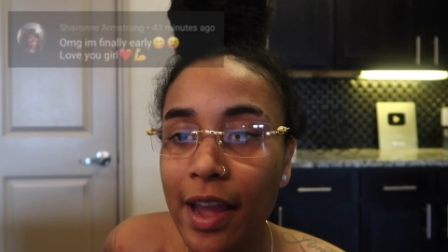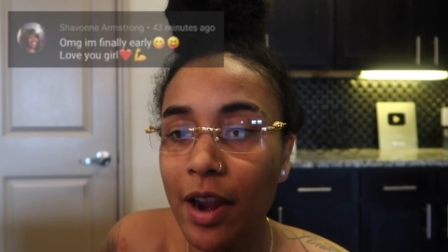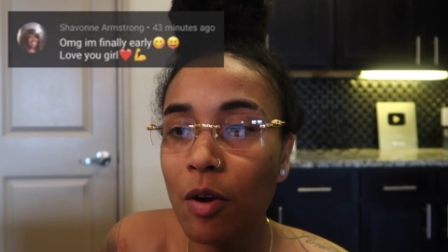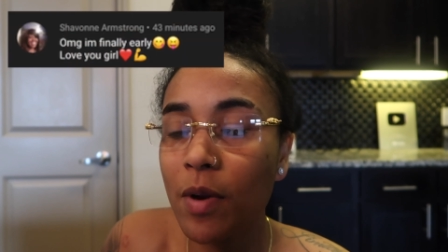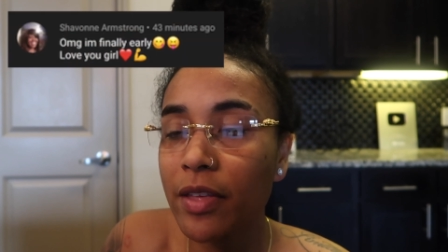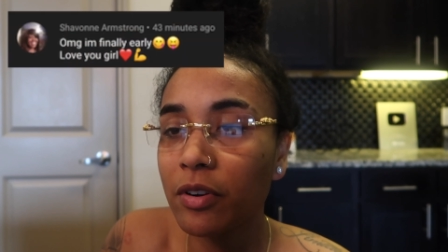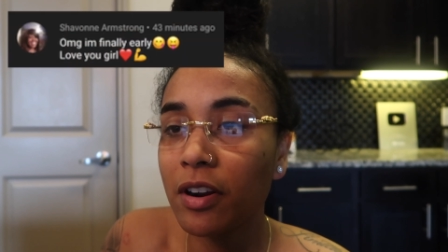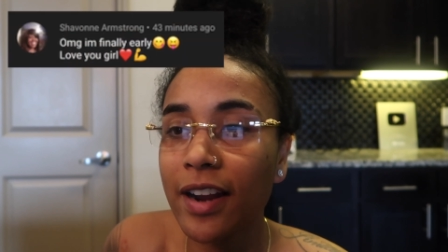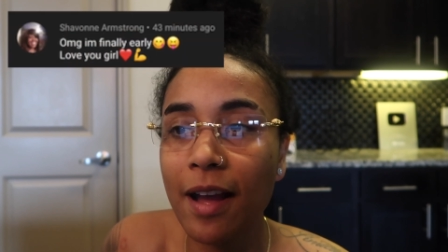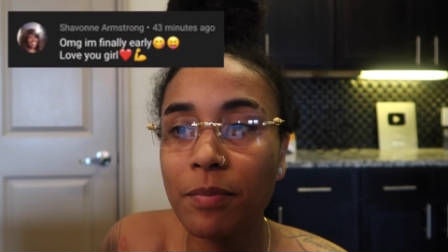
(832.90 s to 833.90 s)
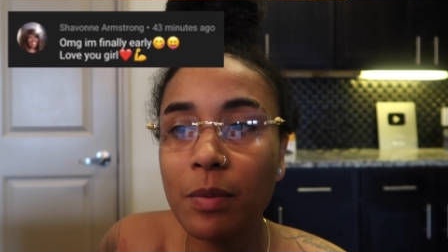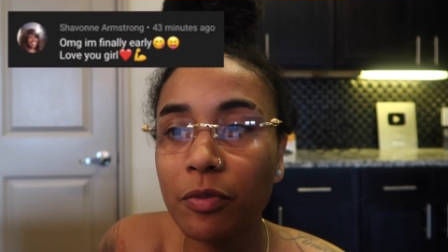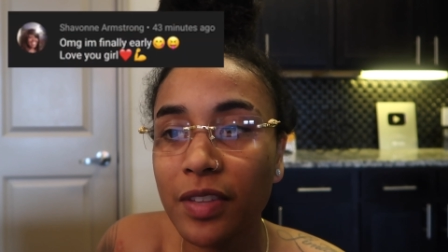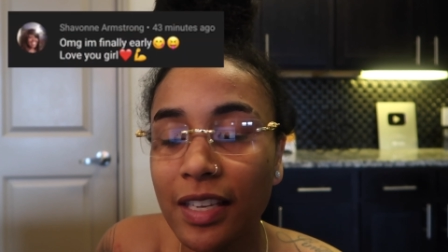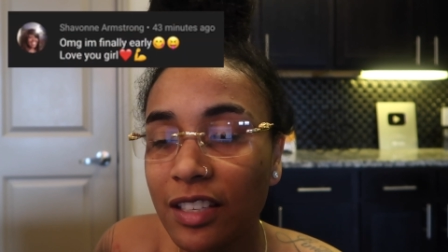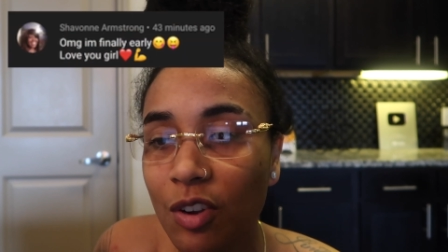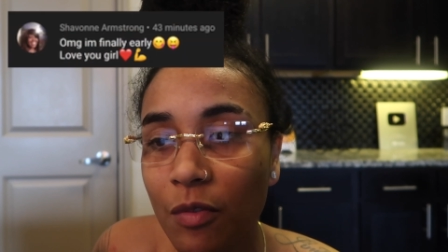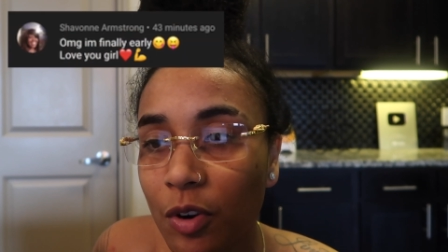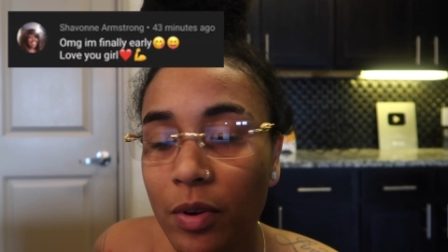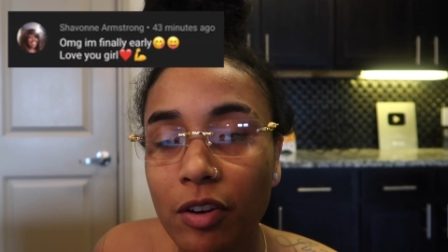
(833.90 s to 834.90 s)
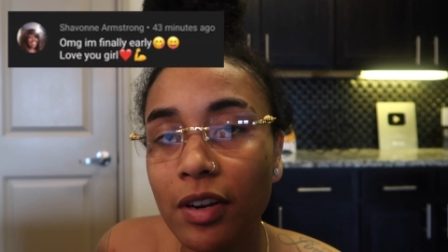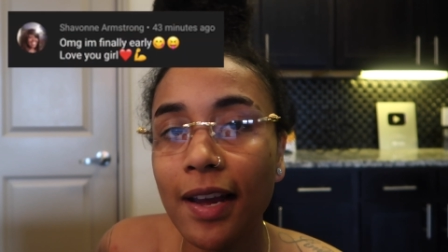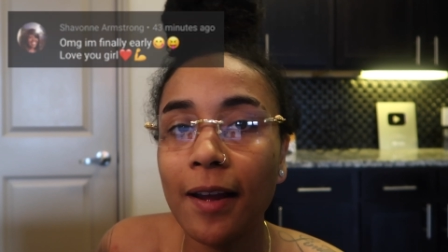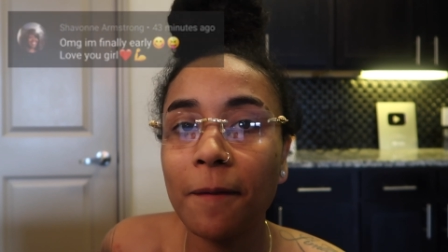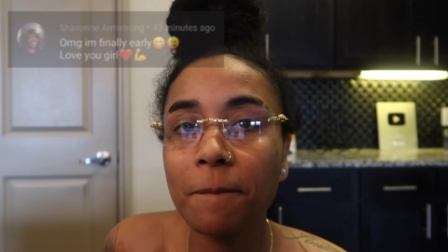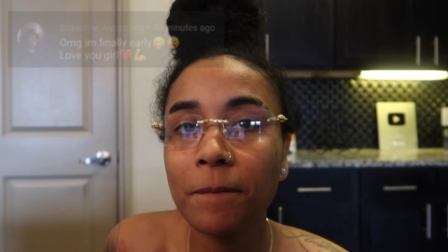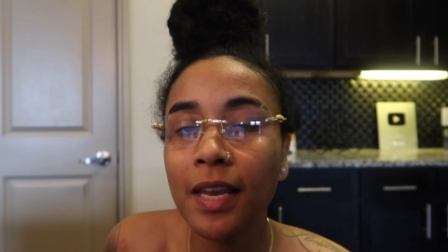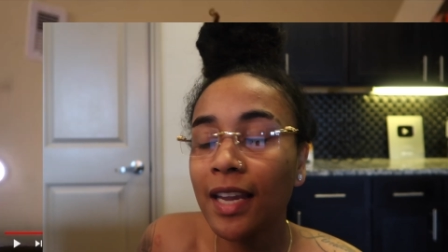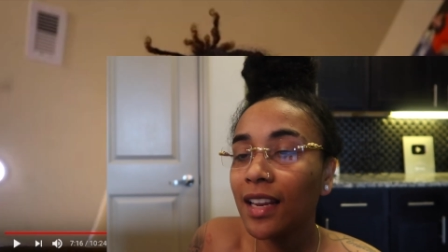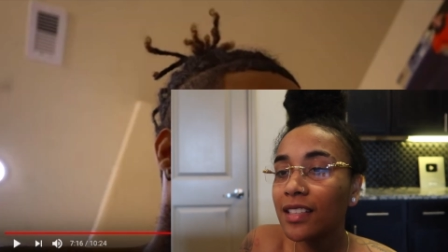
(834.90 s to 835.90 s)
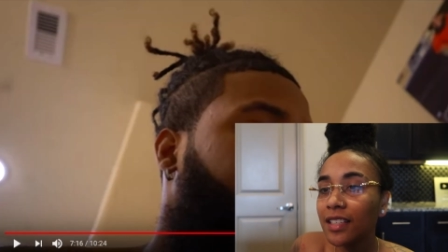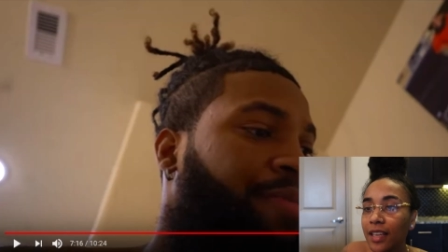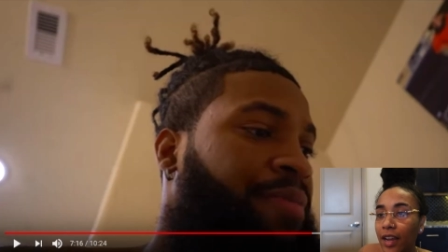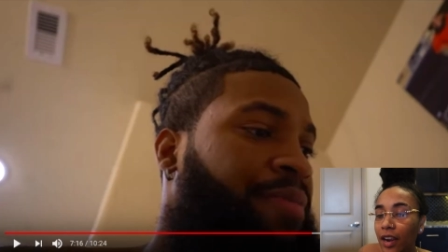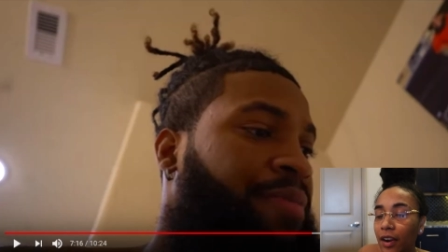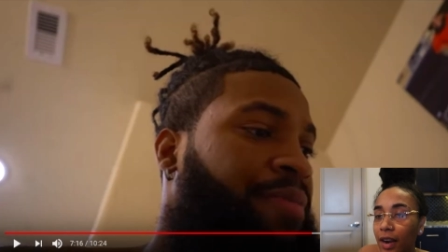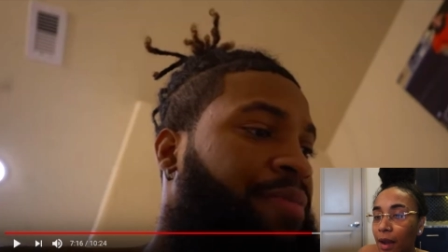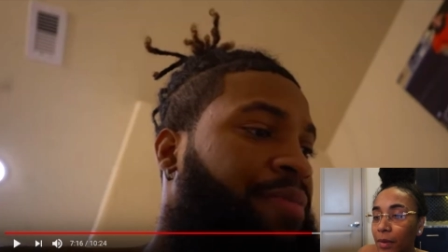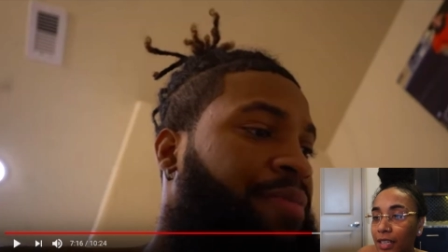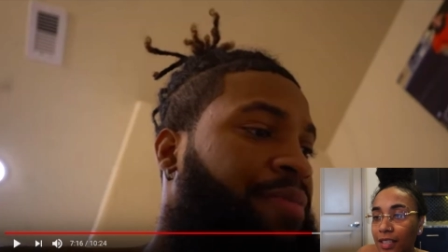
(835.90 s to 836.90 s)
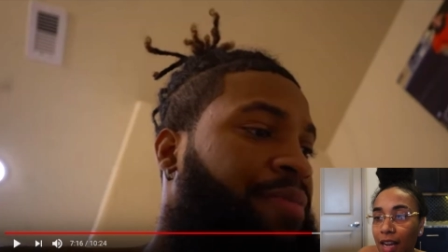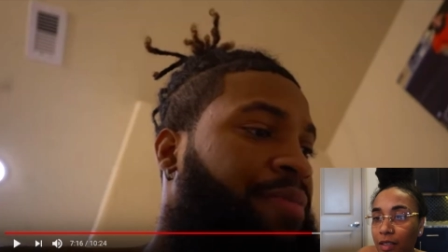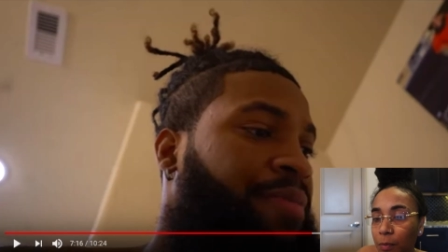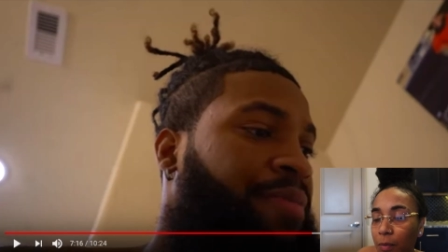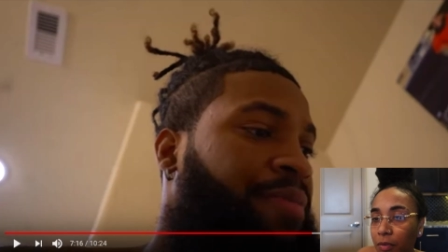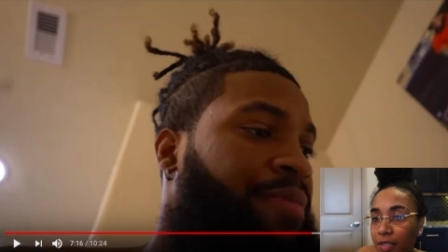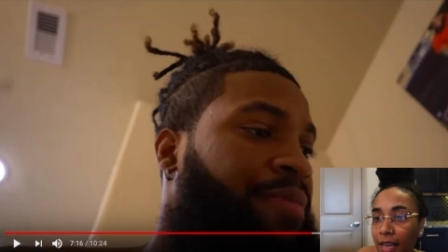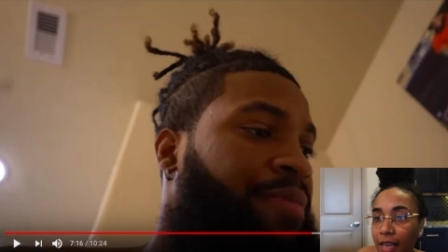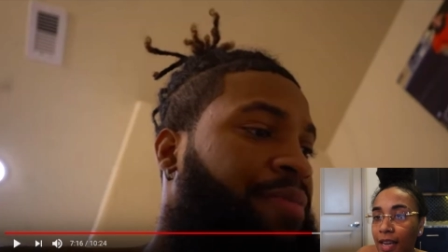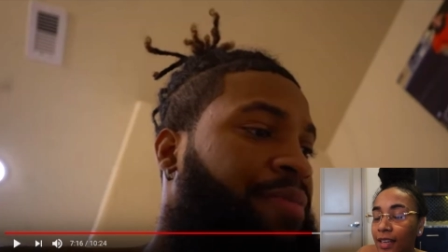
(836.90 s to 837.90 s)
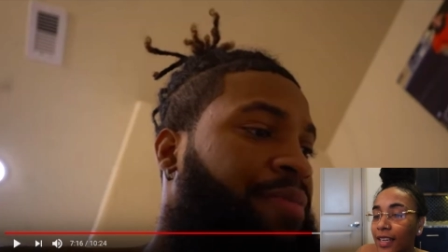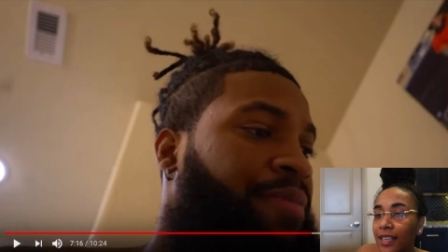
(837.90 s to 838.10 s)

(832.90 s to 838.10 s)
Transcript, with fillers: care whether or not people think he's over queen or not. He doesn't care how many times people say that